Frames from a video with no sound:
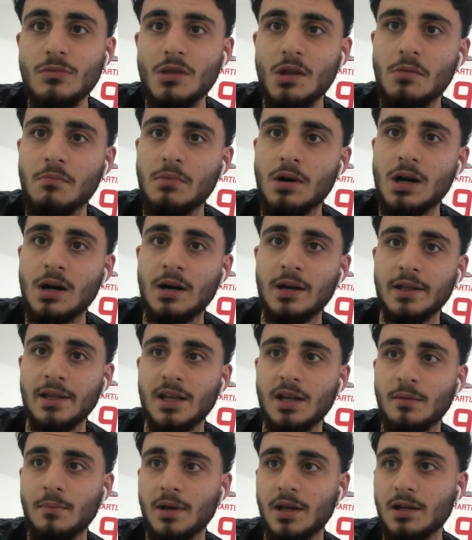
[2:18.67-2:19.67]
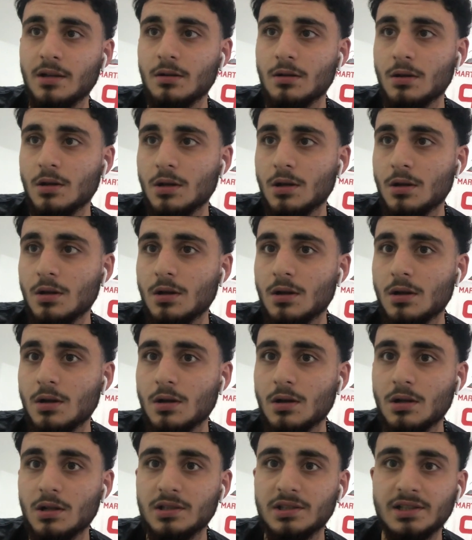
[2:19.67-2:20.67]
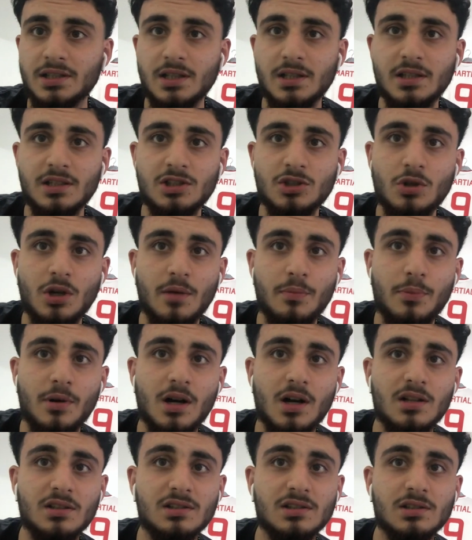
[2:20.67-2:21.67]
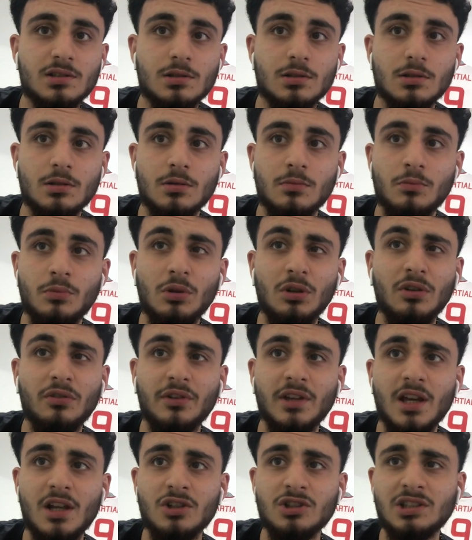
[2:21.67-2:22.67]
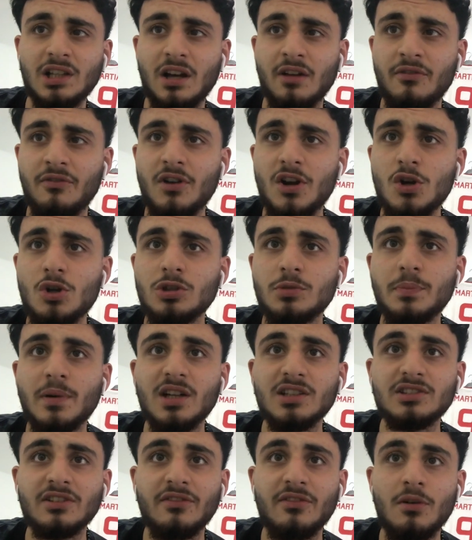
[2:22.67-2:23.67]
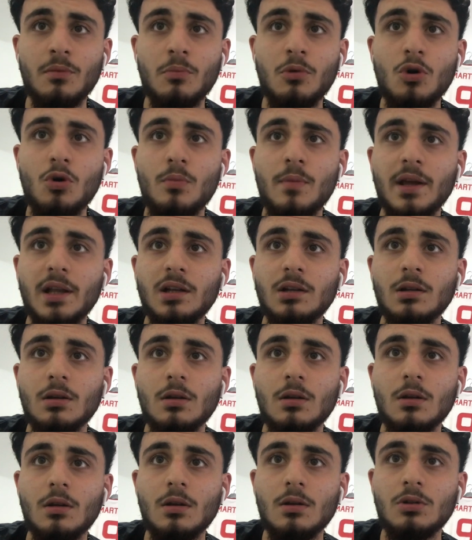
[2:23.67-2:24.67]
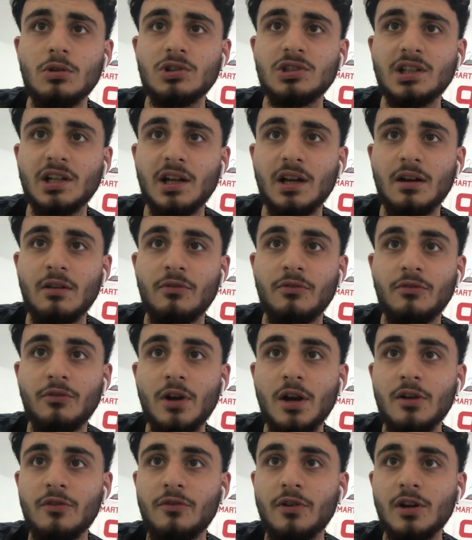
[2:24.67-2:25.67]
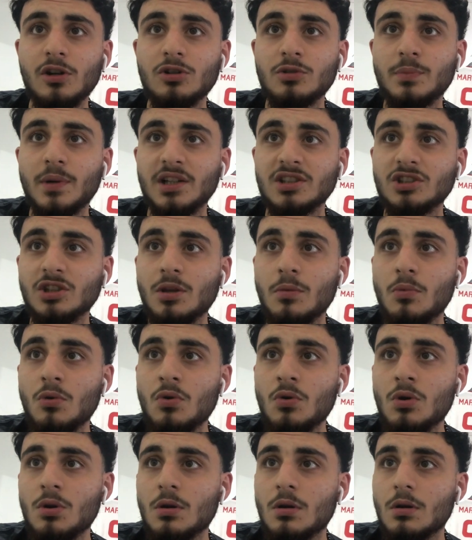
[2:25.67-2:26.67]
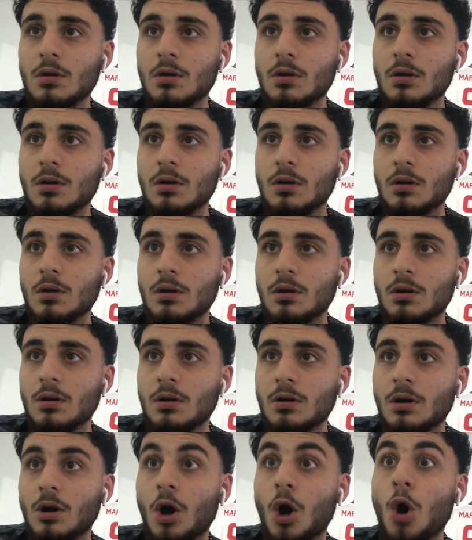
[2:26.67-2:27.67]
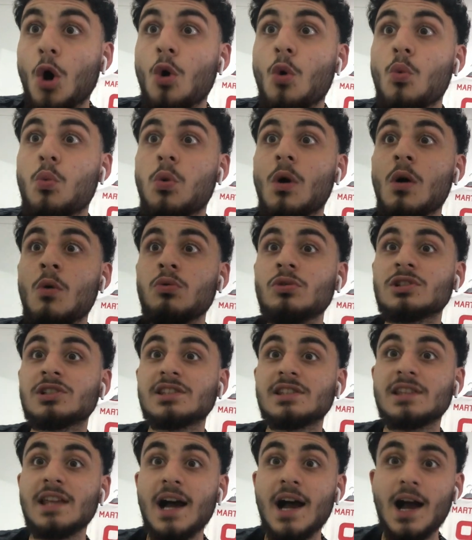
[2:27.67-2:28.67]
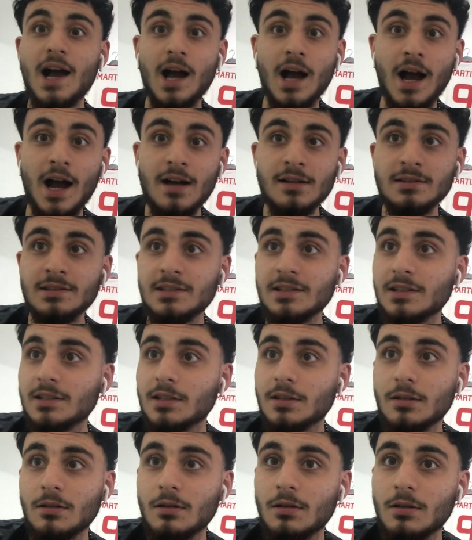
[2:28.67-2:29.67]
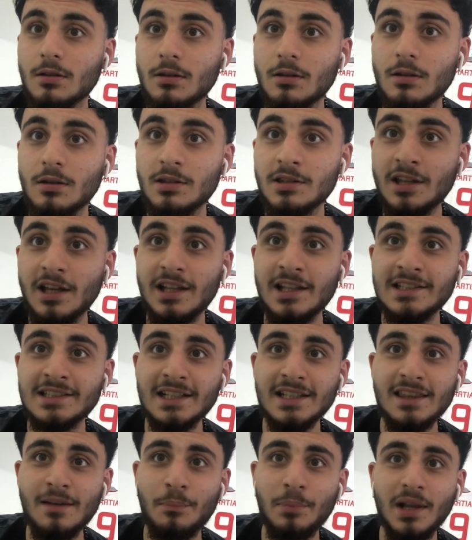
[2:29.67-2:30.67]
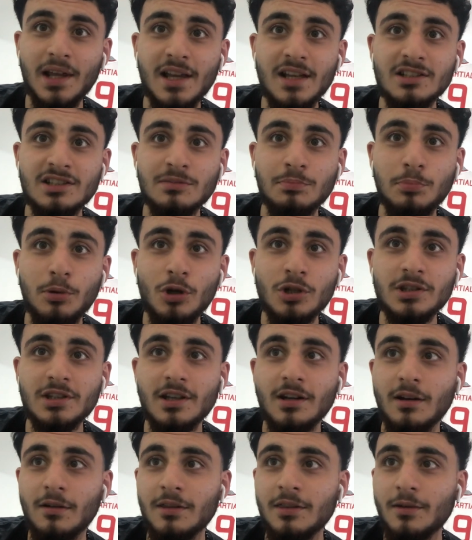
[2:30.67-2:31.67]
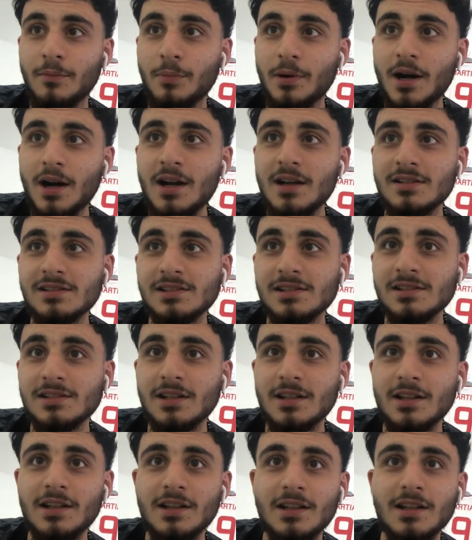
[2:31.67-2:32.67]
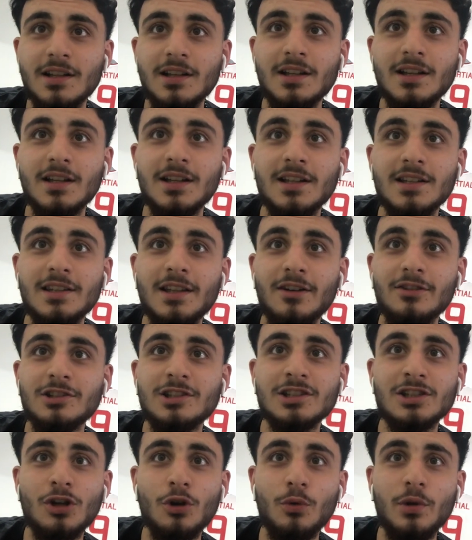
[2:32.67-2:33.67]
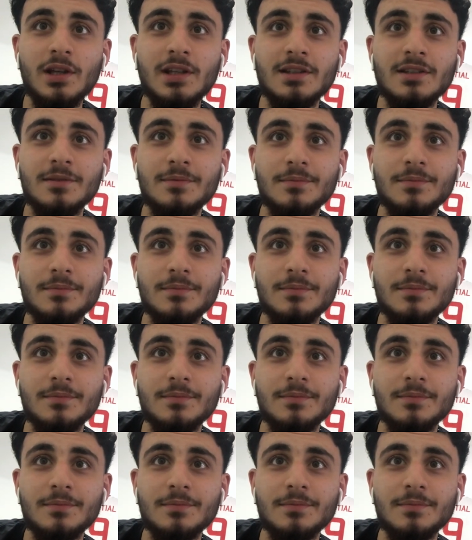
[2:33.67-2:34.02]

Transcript: But man, see this great pass. Beautiful. Yeah, looks like a very good pass of the ball, man. Looks like a very, very good pass of the ball. Oh, what was that? It's like the player just blocked the pass. That was so weird.